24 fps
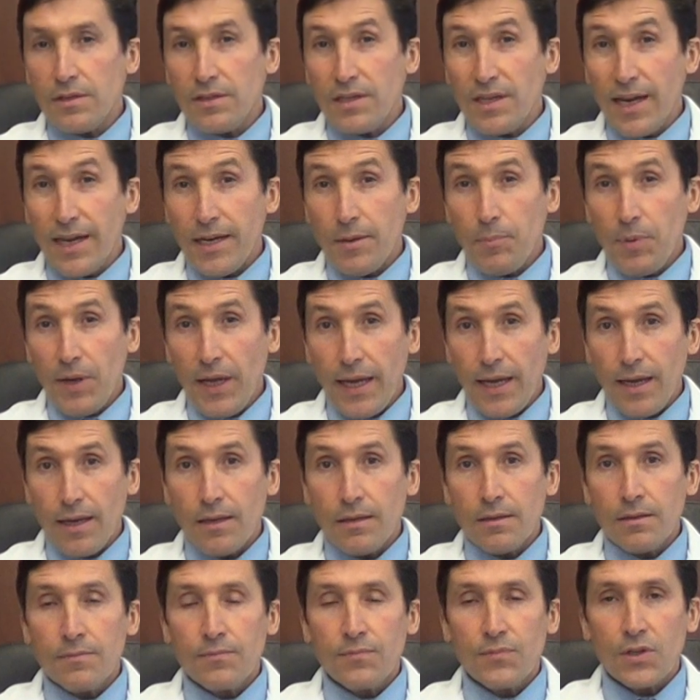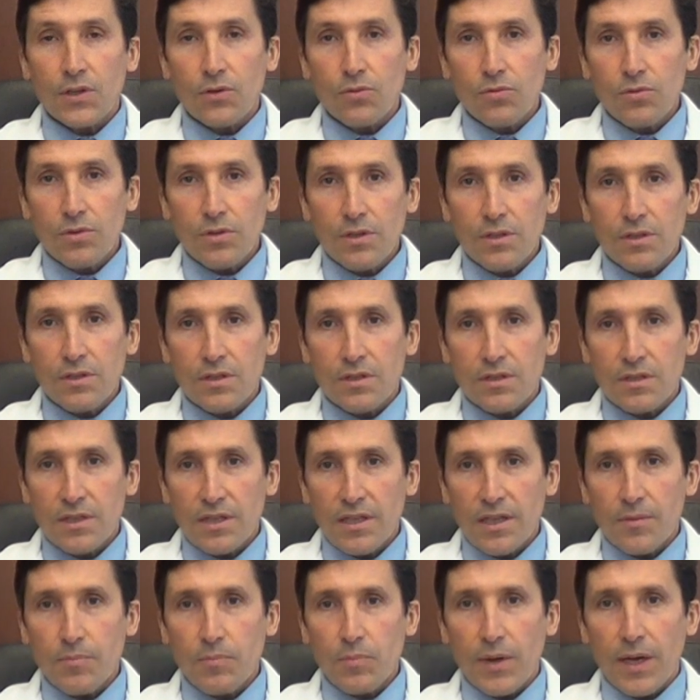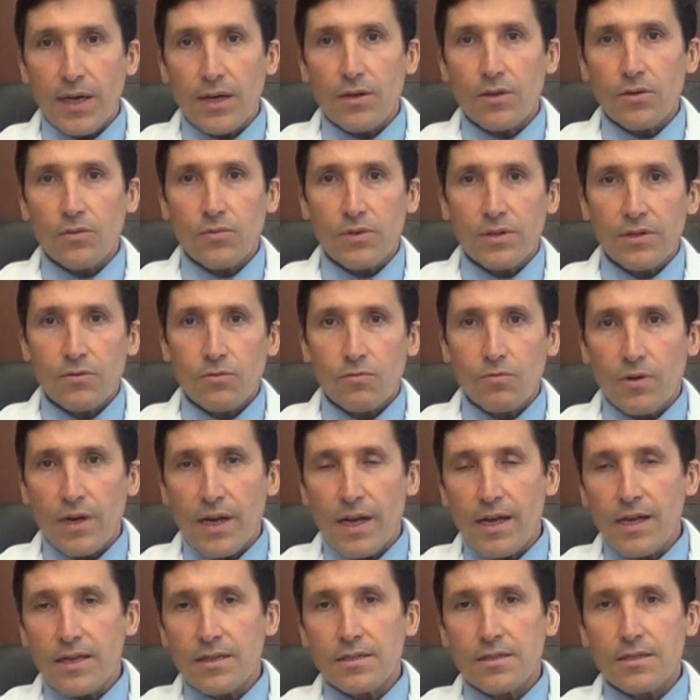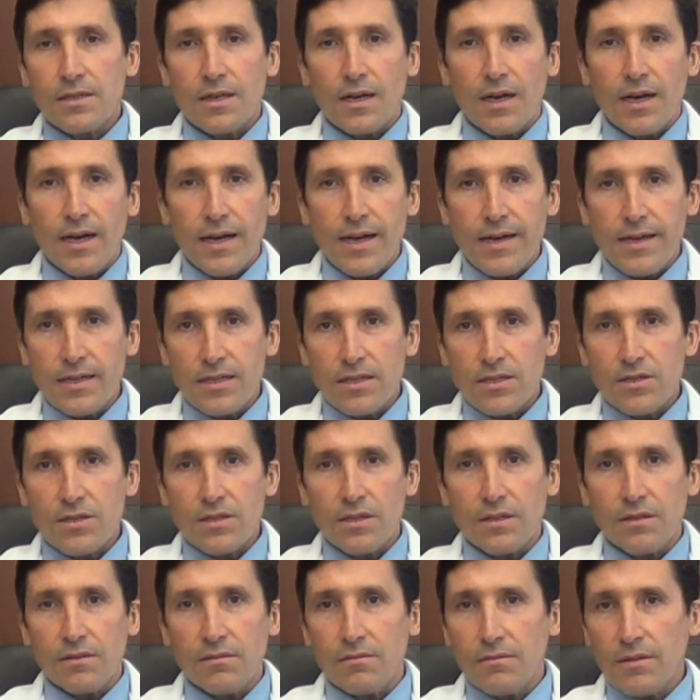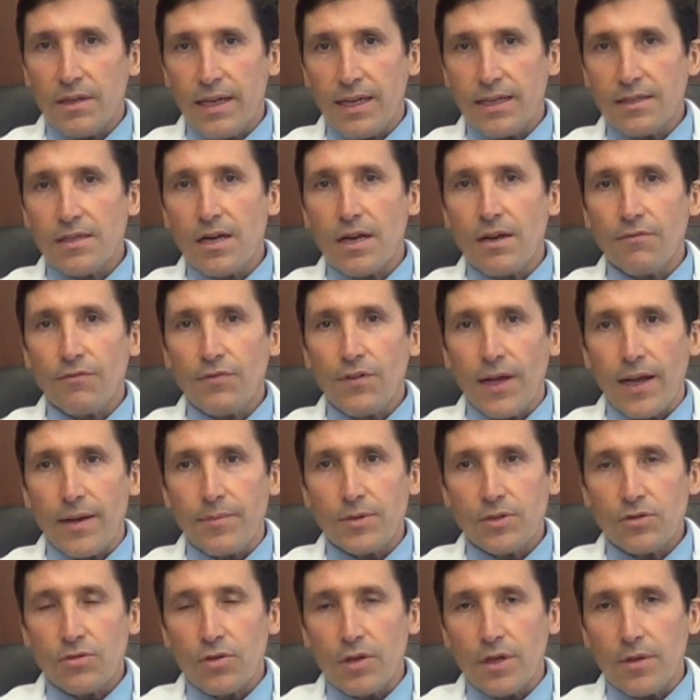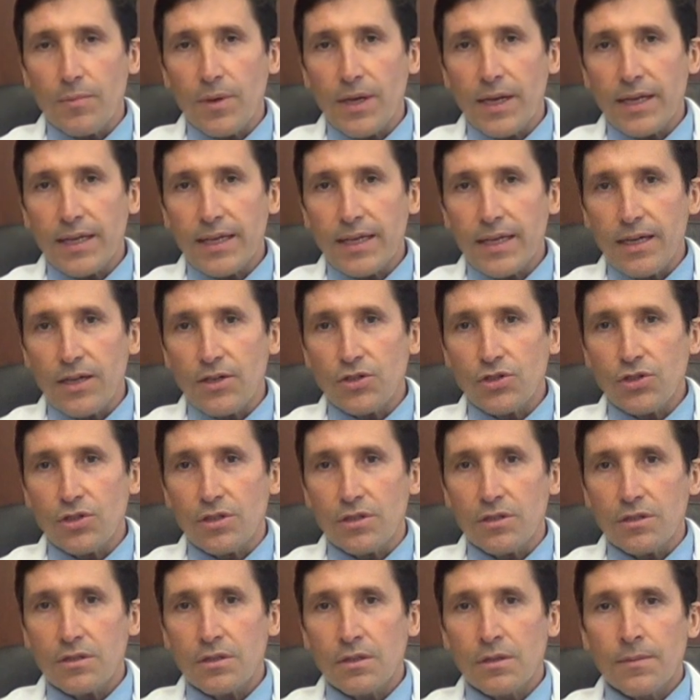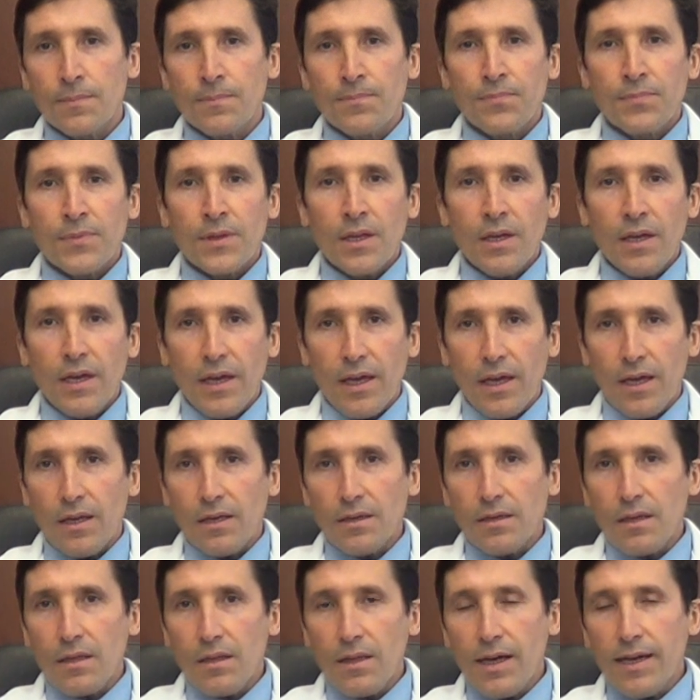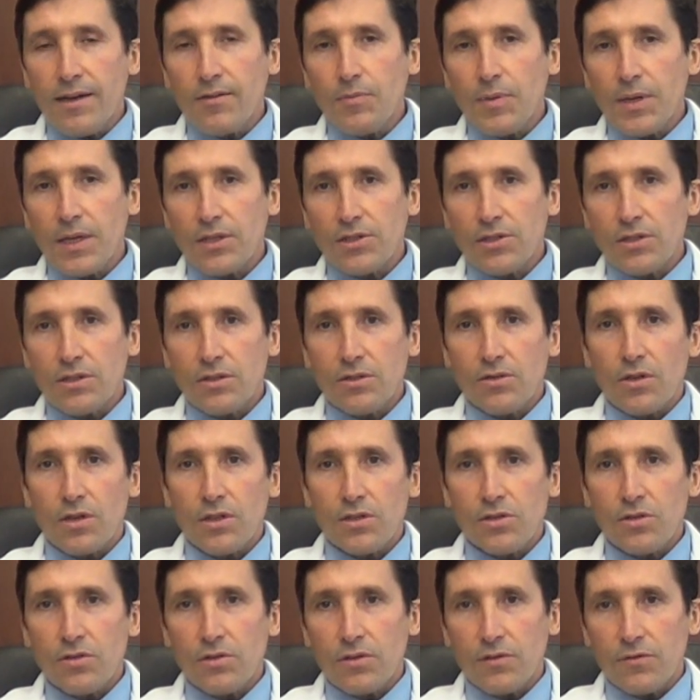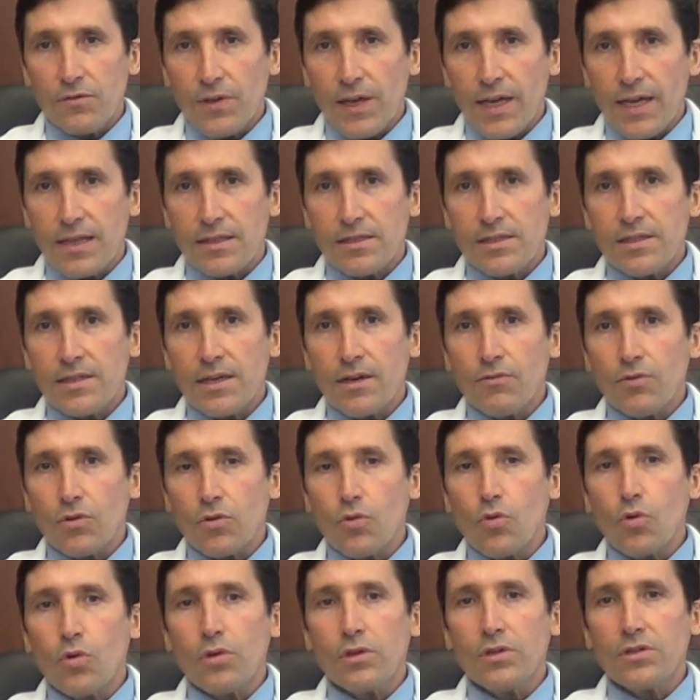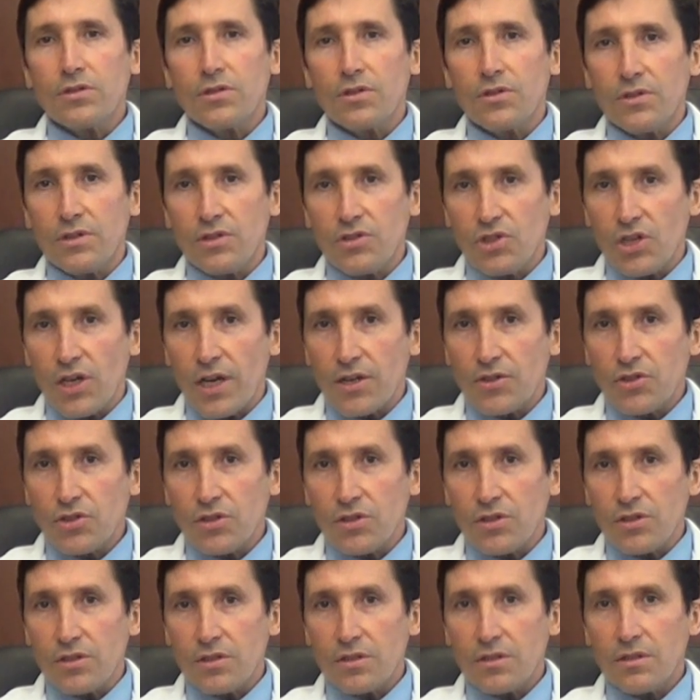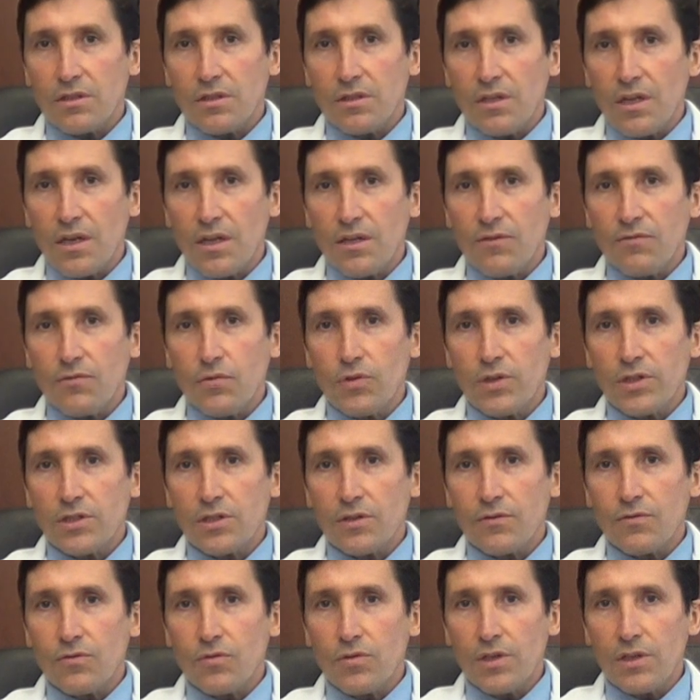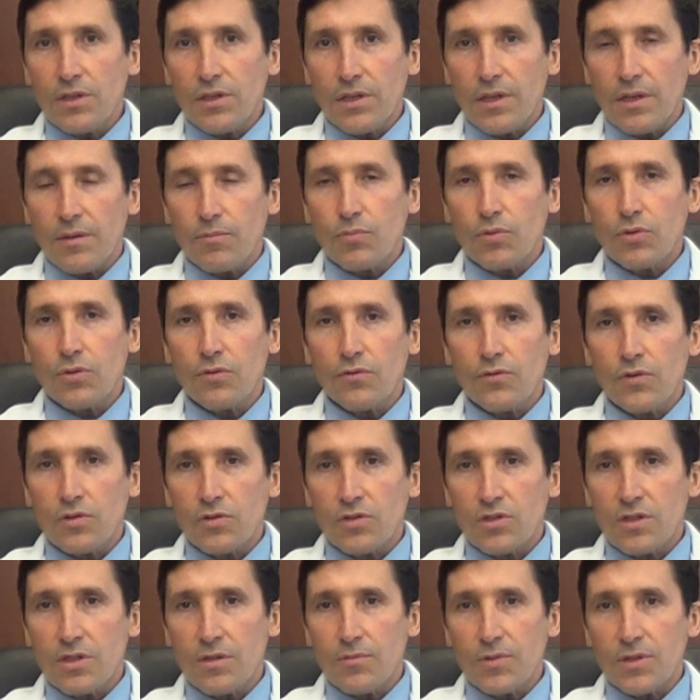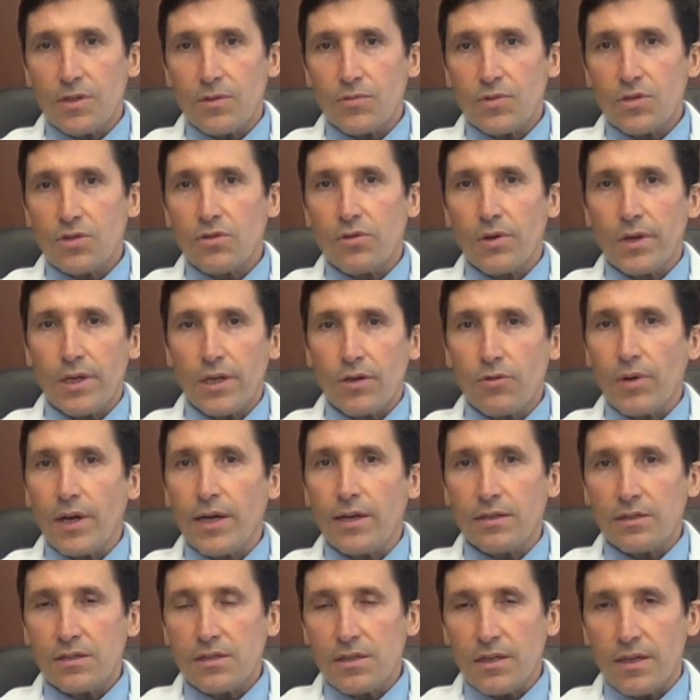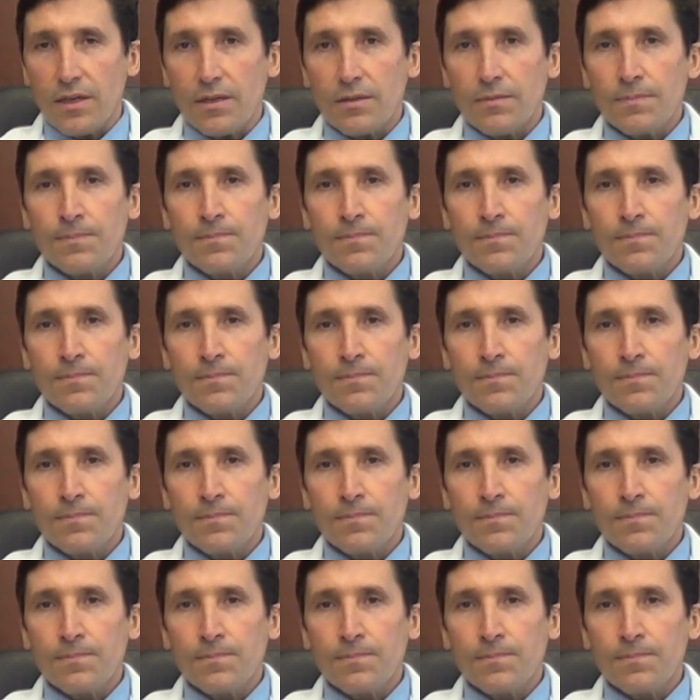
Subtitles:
night pain that really doesn't get better with rest, ice, and anti-inflammatory medications. And a lot of patients also have had several cortisone injections, none of which have really improved their symptoms to any great extent.